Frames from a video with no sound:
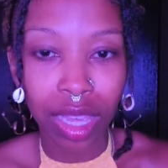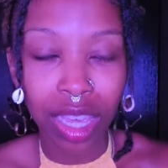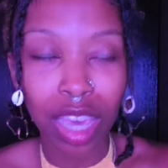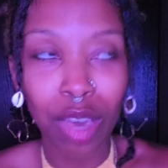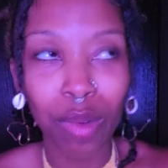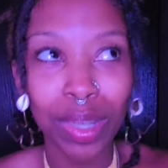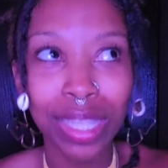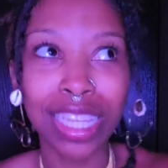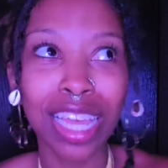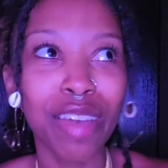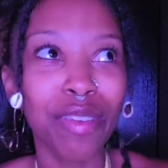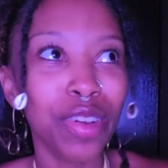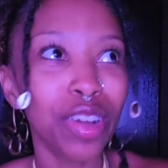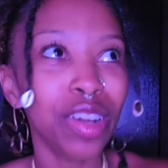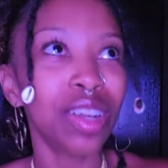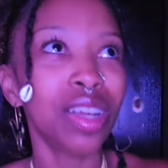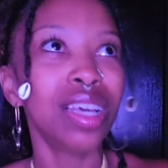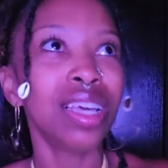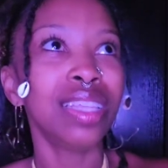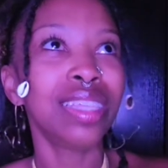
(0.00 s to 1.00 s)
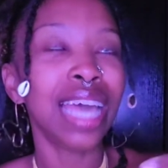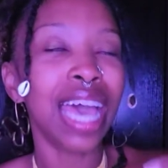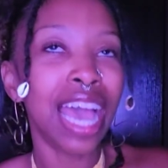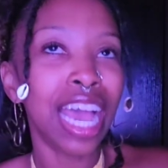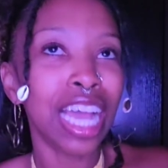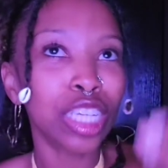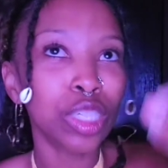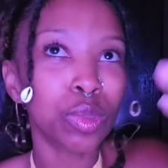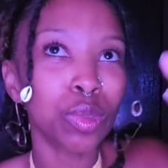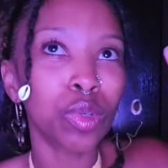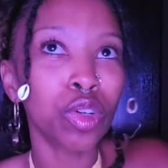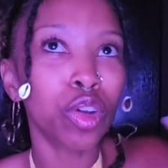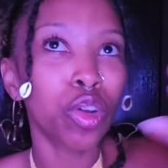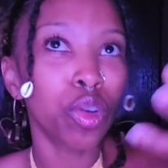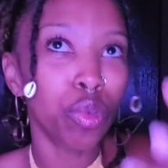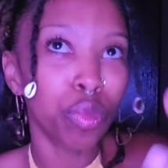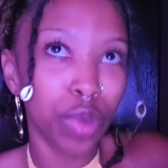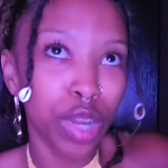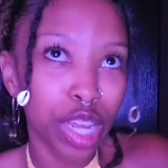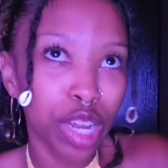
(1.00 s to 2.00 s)
It was never the actual
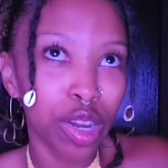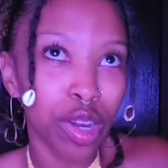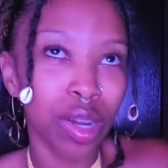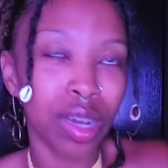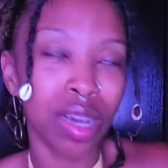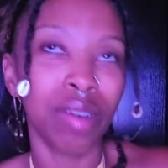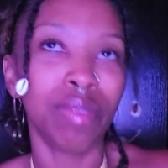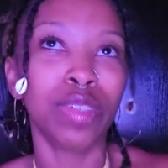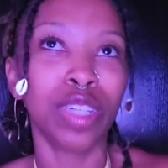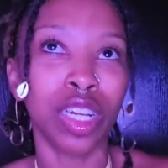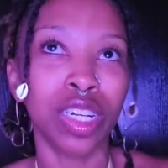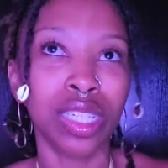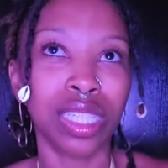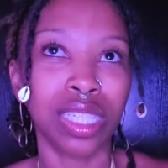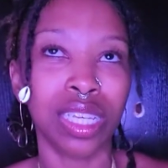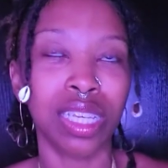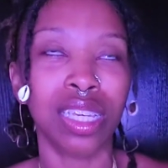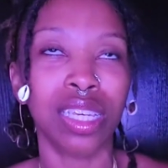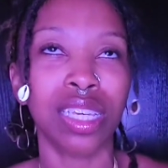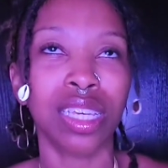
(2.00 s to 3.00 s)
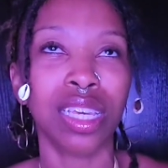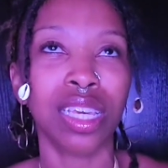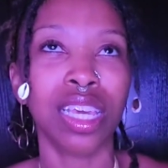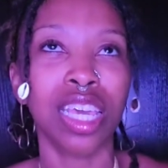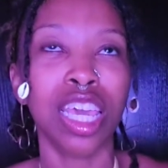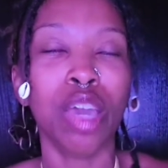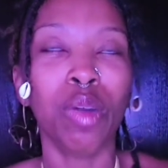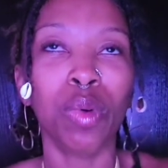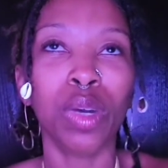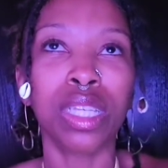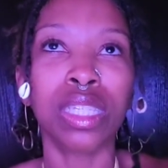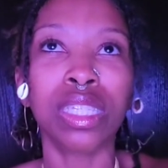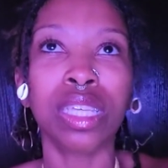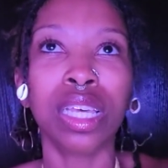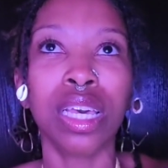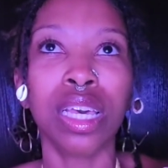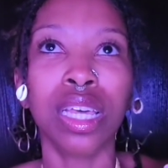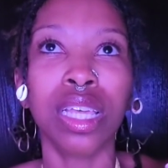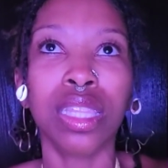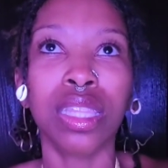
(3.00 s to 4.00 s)
career of nursing. It was
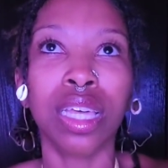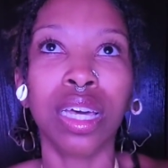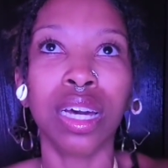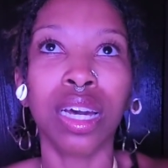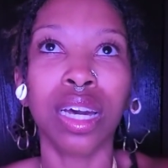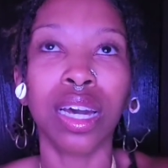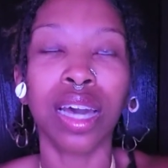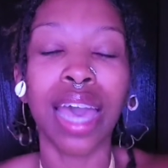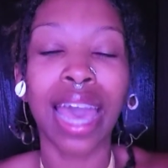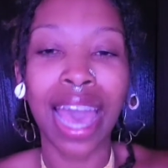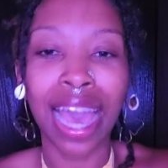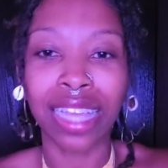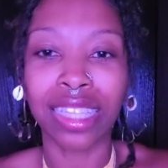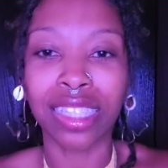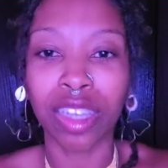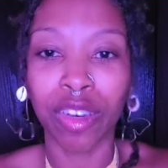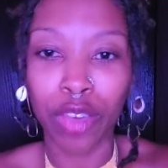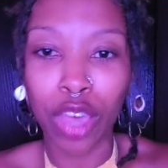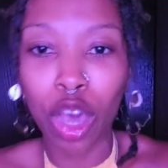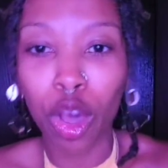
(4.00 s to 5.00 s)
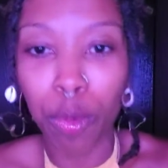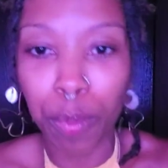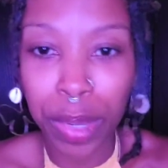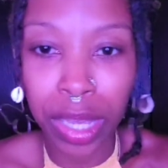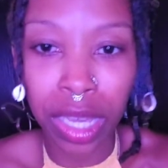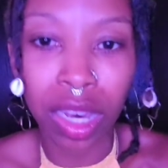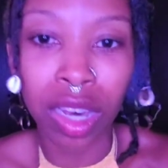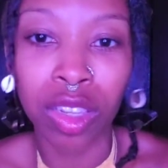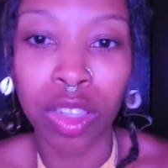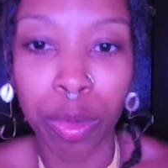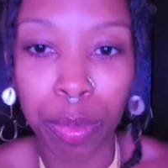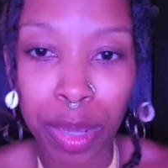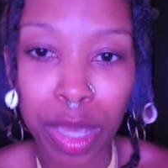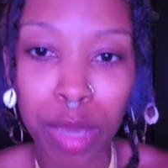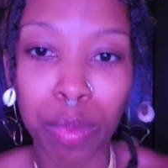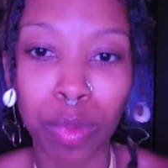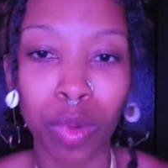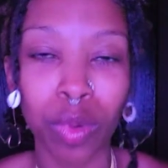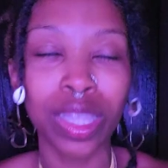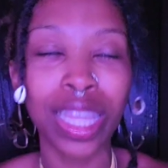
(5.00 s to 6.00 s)
the act of helping other
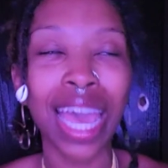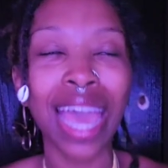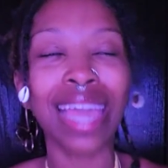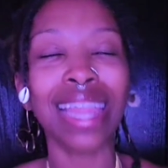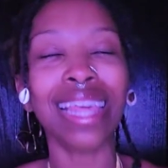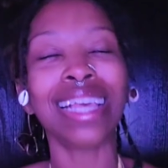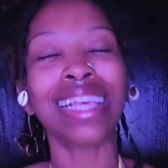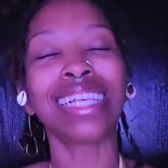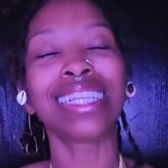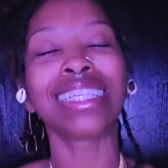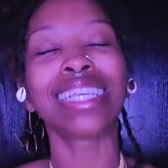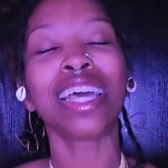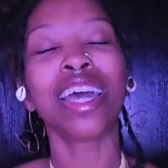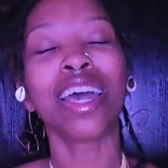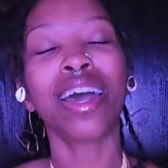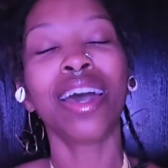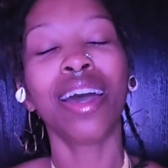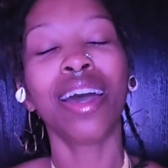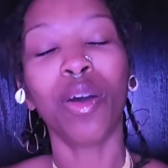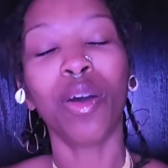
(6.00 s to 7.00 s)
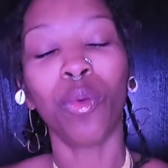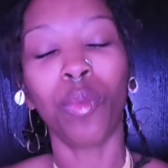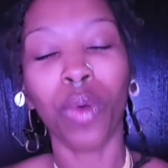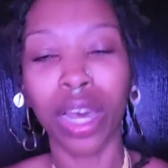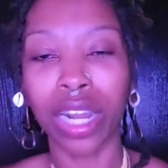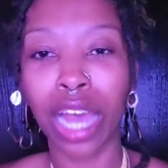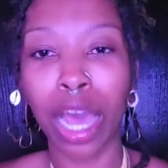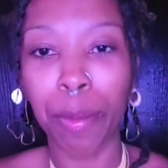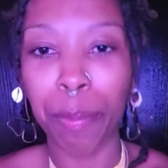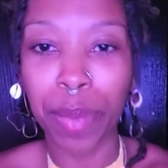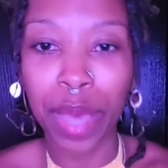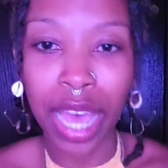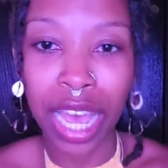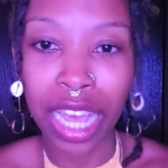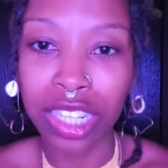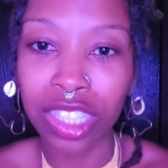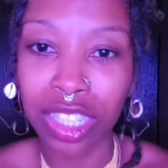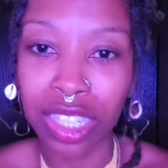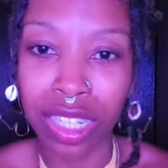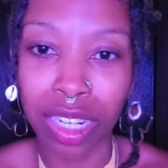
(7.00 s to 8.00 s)
people. That is what I'm
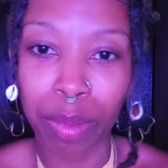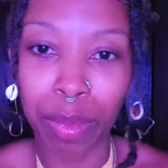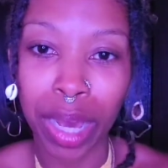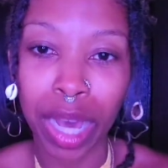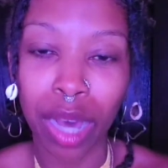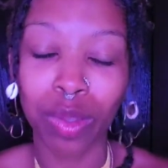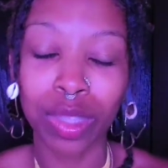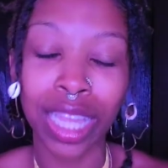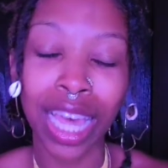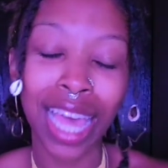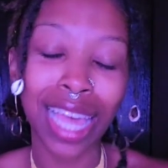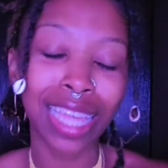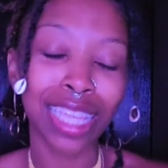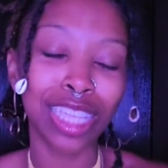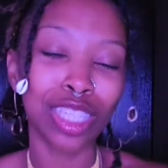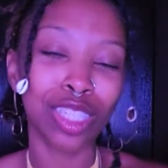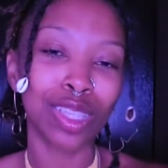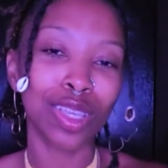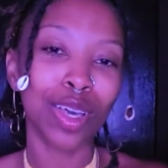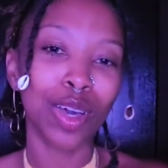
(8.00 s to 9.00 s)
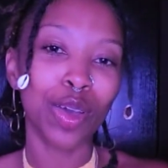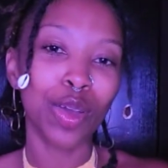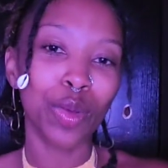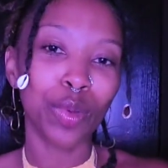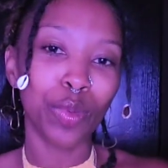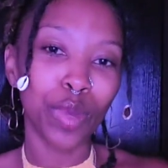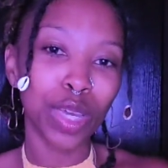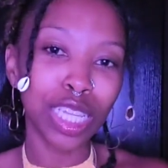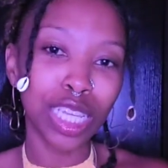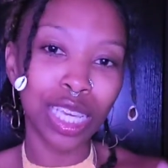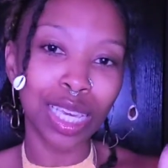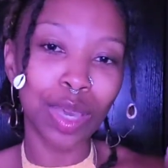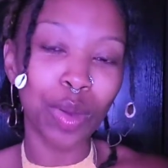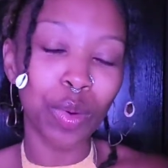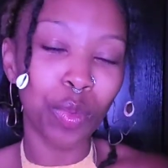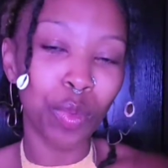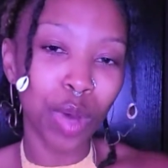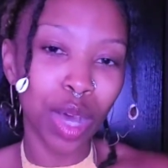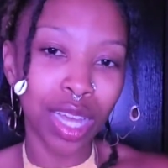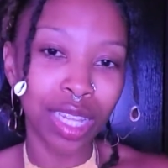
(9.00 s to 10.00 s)
passionate about. That is really
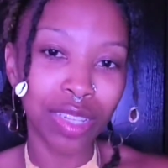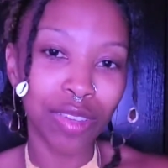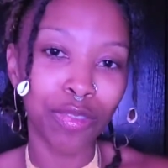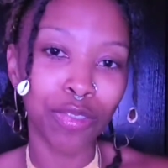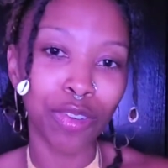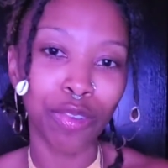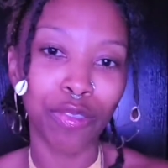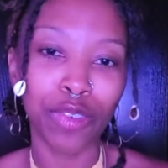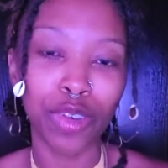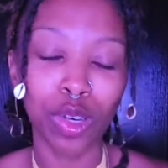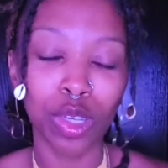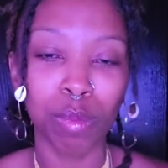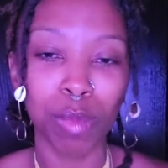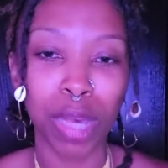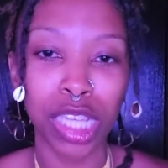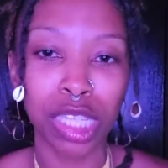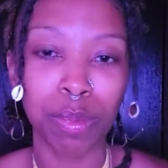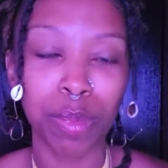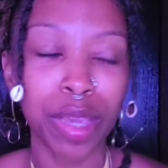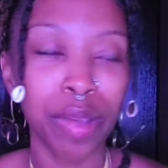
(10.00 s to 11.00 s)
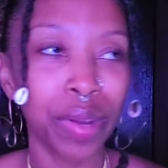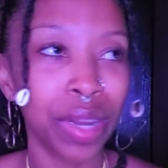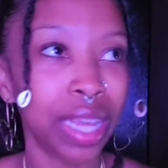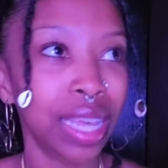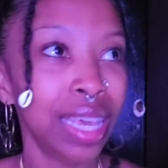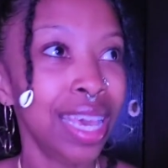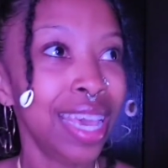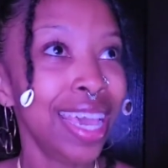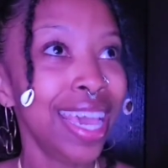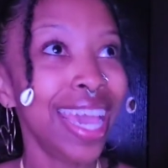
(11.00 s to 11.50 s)
what fulfills my spirit.